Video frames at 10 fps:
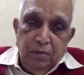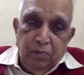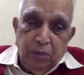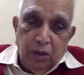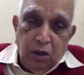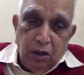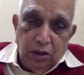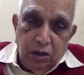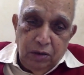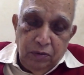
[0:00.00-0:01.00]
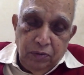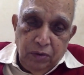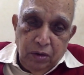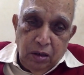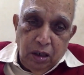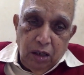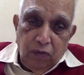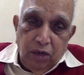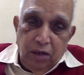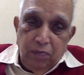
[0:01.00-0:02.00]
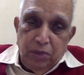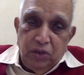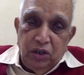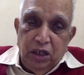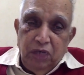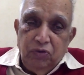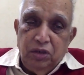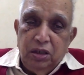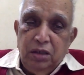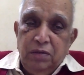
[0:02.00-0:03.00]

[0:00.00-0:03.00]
Because if one perceives